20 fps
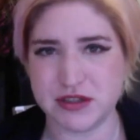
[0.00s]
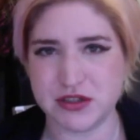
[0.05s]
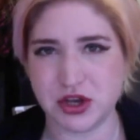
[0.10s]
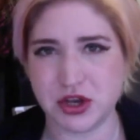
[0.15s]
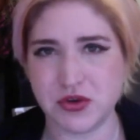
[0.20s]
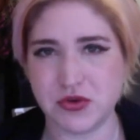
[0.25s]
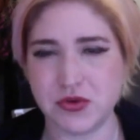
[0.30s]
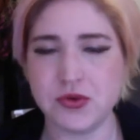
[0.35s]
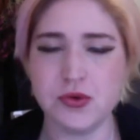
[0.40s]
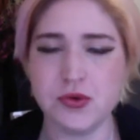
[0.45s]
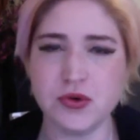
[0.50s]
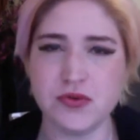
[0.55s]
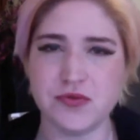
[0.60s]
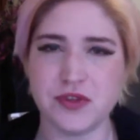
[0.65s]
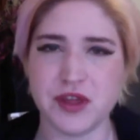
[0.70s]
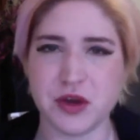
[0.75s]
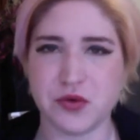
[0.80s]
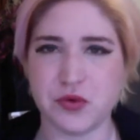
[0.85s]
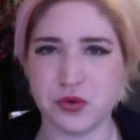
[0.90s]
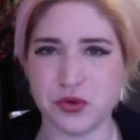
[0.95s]
So all of
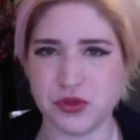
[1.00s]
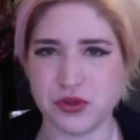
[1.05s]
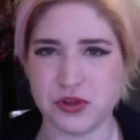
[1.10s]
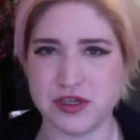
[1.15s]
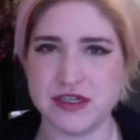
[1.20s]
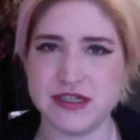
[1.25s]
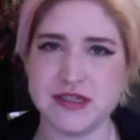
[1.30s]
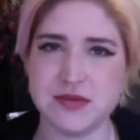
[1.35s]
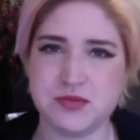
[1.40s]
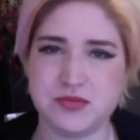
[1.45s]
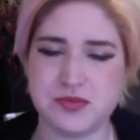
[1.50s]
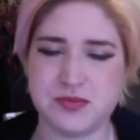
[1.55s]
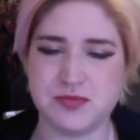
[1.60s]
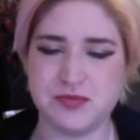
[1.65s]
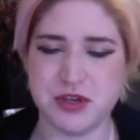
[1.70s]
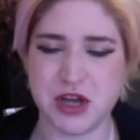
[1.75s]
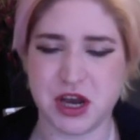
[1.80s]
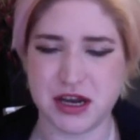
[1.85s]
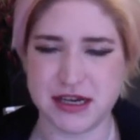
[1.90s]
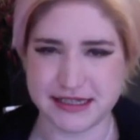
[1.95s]
the authors'
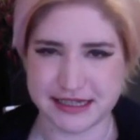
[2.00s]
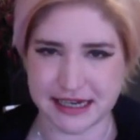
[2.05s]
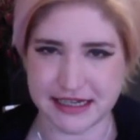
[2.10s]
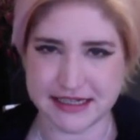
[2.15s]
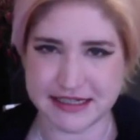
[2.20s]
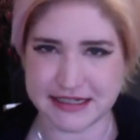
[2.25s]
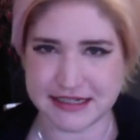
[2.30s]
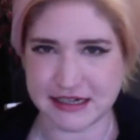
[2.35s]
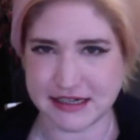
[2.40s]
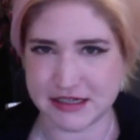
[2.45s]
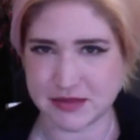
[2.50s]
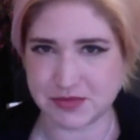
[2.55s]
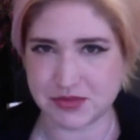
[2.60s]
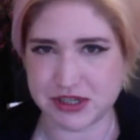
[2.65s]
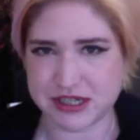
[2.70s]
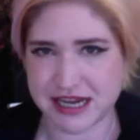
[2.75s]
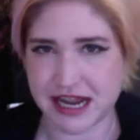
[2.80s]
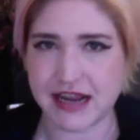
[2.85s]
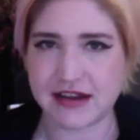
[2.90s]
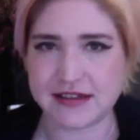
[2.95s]
identity is
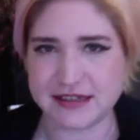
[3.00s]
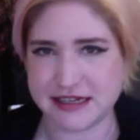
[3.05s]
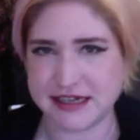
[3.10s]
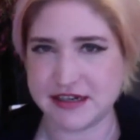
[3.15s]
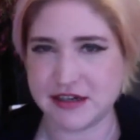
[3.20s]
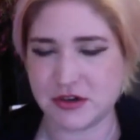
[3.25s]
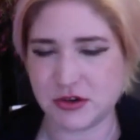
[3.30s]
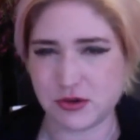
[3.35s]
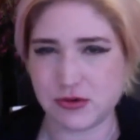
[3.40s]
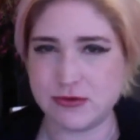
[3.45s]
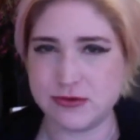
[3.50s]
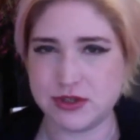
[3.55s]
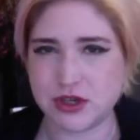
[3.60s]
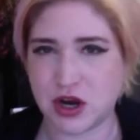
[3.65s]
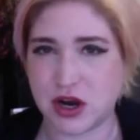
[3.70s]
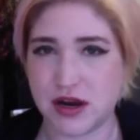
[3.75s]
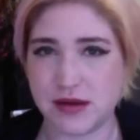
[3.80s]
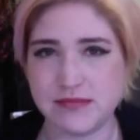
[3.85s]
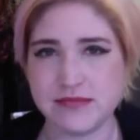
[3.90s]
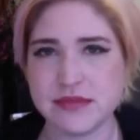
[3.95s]
protected at all
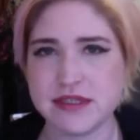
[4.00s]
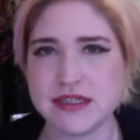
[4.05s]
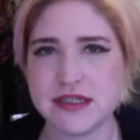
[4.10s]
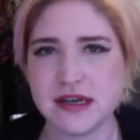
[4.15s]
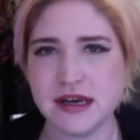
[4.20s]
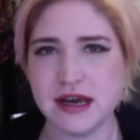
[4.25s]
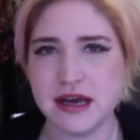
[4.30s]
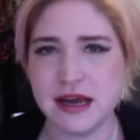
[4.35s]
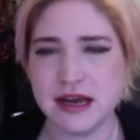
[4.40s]
times.